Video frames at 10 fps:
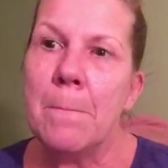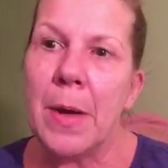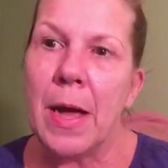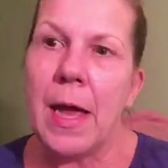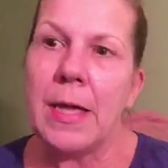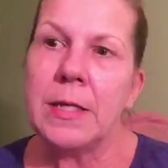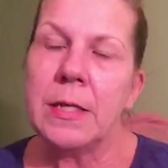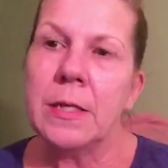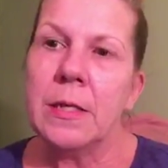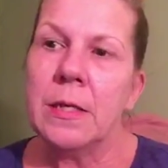But
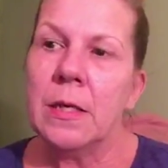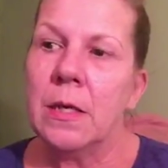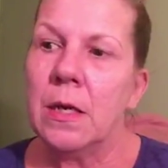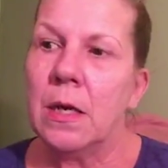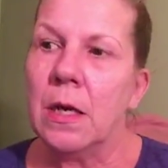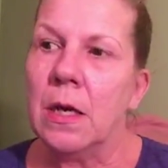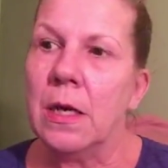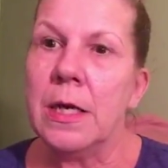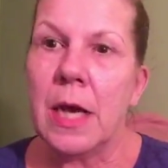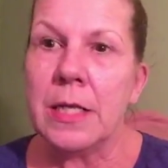
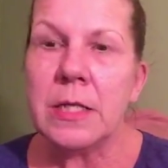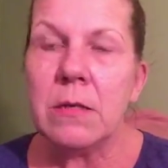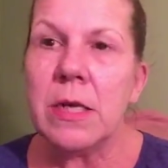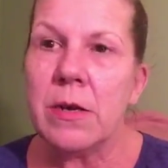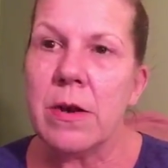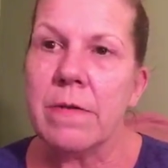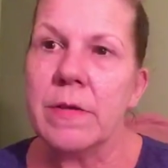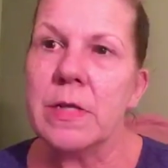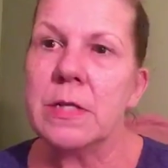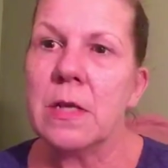I still get
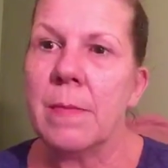nervous.